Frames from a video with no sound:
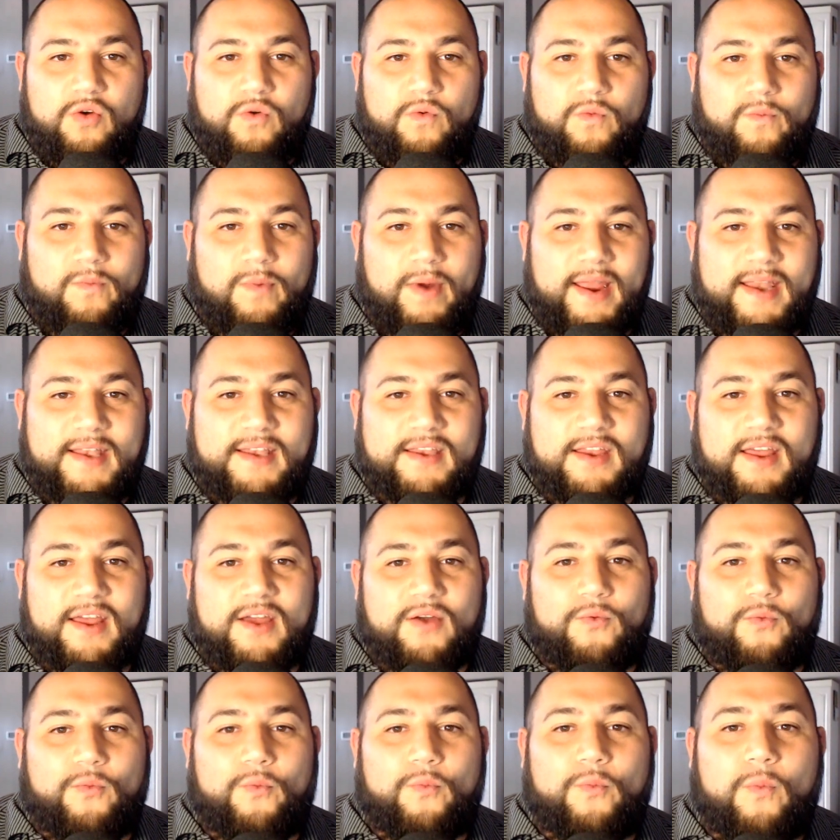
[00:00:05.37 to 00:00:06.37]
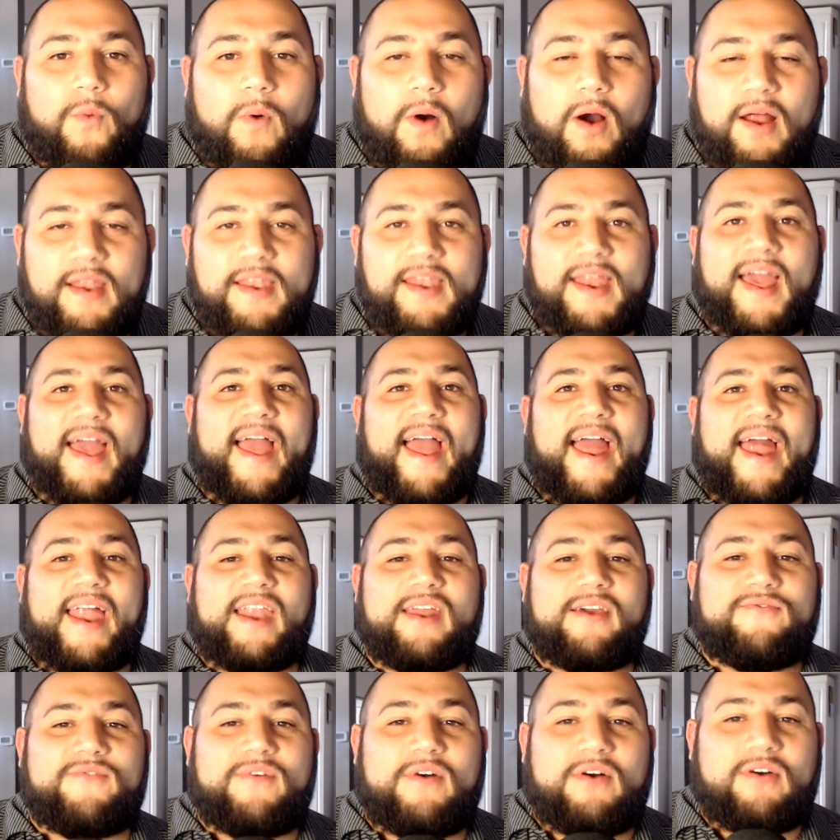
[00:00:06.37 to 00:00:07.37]
with one
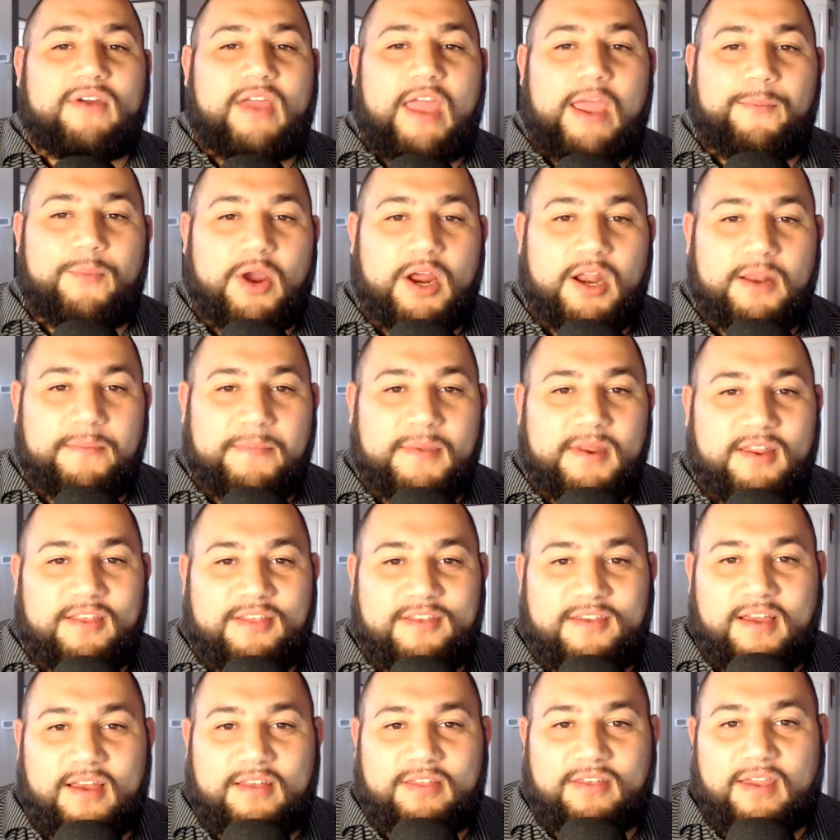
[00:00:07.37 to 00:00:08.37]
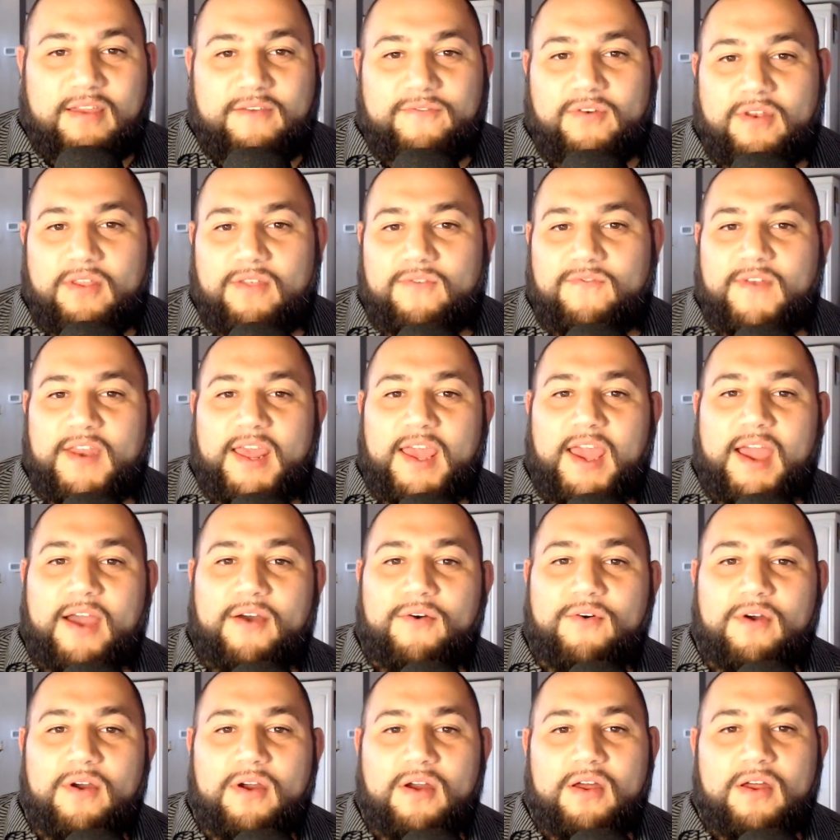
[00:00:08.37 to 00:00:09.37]
NFL game we're going to be discussing for this
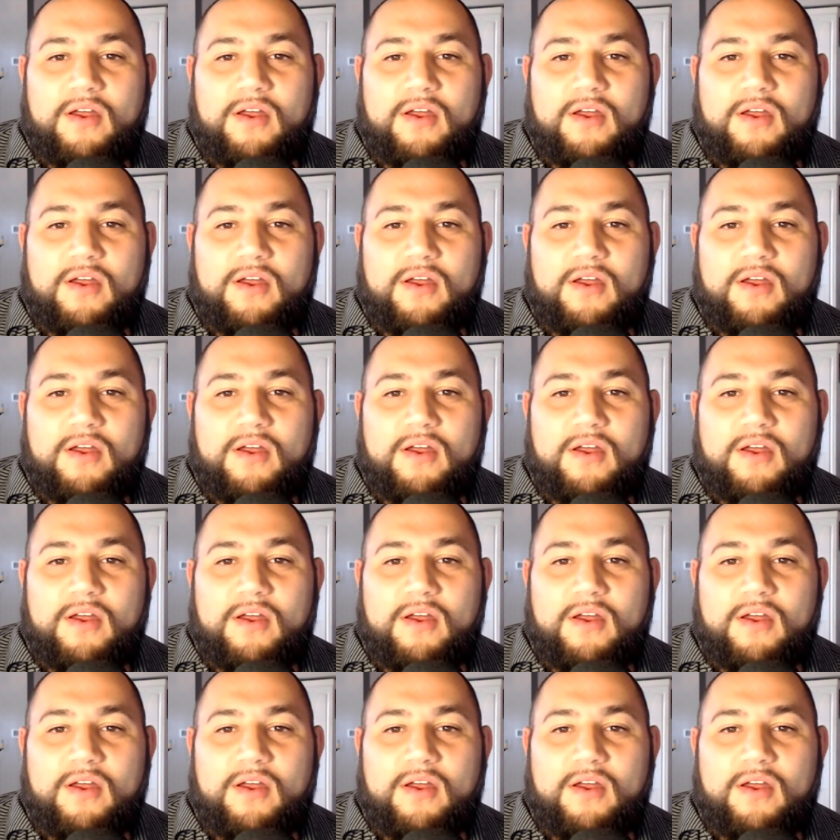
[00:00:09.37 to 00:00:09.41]
video.